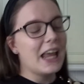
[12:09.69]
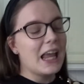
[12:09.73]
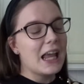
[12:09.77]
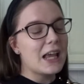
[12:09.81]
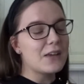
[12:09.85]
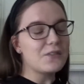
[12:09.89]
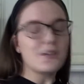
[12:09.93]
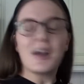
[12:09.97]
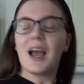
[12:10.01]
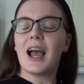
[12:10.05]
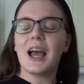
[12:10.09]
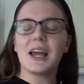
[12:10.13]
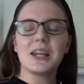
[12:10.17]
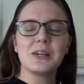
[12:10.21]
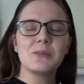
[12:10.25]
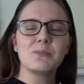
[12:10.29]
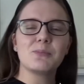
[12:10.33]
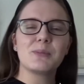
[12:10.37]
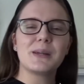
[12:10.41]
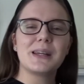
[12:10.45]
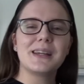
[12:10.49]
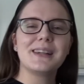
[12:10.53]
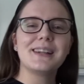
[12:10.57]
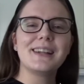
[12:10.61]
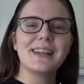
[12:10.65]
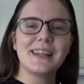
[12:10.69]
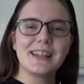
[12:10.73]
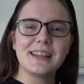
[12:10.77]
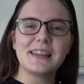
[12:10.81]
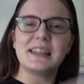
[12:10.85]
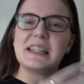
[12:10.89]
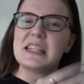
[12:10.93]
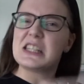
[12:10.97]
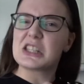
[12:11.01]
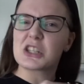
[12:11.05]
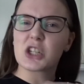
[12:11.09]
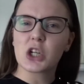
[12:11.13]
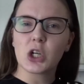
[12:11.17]
it hadn't been in
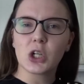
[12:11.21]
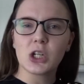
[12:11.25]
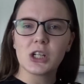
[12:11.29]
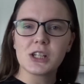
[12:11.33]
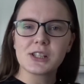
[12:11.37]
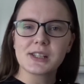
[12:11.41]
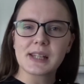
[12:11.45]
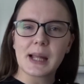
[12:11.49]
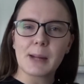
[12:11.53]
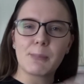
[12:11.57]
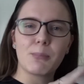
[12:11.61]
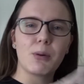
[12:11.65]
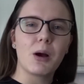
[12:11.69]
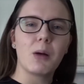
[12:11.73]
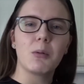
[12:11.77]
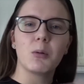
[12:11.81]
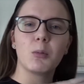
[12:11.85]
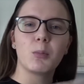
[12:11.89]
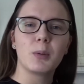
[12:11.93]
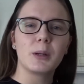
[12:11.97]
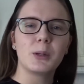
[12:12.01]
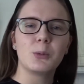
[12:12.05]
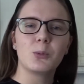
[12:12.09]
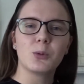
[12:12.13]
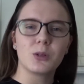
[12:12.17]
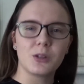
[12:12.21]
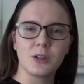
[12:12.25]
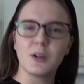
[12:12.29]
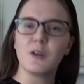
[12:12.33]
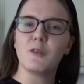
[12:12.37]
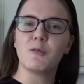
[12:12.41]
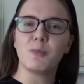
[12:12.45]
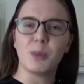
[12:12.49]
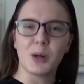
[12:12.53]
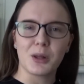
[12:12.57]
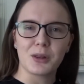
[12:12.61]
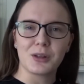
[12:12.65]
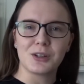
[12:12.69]
these colours, I probably wouldn't
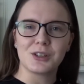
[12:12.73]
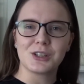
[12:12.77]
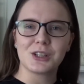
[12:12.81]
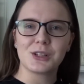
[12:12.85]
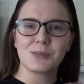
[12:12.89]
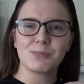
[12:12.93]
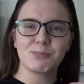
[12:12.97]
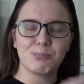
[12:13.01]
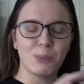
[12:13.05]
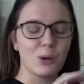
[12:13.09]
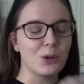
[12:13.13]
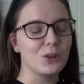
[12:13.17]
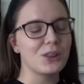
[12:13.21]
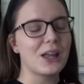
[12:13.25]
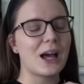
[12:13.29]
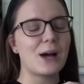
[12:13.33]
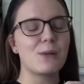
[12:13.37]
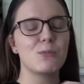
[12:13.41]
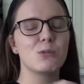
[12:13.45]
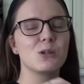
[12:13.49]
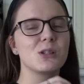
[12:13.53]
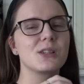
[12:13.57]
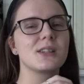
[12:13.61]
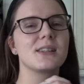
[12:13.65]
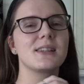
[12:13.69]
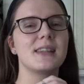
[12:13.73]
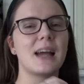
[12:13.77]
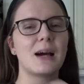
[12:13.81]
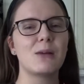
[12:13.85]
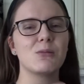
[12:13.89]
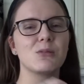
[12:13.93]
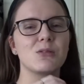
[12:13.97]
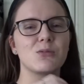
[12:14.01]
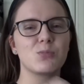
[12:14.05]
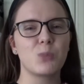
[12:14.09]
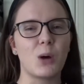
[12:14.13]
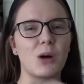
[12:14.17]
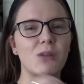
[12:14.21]
have bothered, but that was
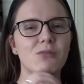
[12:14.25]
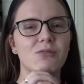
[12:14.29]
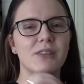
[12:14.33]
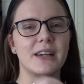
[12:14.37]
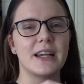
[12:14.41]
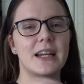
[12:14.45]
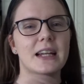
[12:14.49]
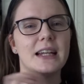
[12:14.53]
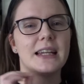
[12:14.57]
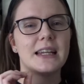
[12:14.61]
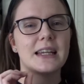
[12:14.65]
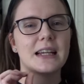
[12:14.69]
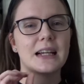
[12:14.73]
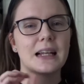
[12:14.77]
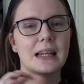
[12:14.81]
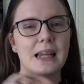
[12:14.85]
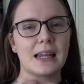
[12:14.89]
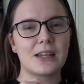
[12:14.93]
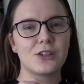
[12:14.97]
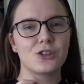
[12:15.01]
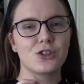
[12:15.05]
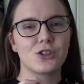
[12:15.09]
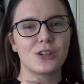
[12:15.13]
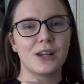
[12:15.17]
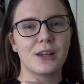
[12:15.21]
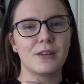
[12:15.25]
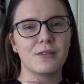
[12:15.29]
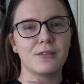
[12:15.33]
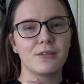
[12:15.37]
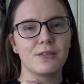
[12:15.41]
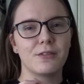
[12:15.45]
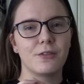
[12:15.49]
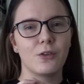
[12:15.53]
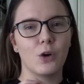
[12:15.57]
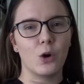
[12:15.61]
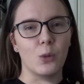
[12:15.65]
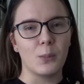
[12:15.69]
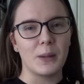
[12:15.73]
what really clenched it
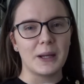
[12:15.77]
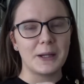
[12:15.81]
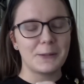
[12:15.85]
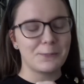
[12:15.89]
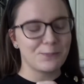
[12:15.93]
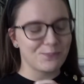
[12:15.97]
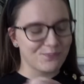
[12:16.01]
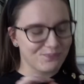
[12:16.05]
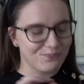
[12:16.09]
for me.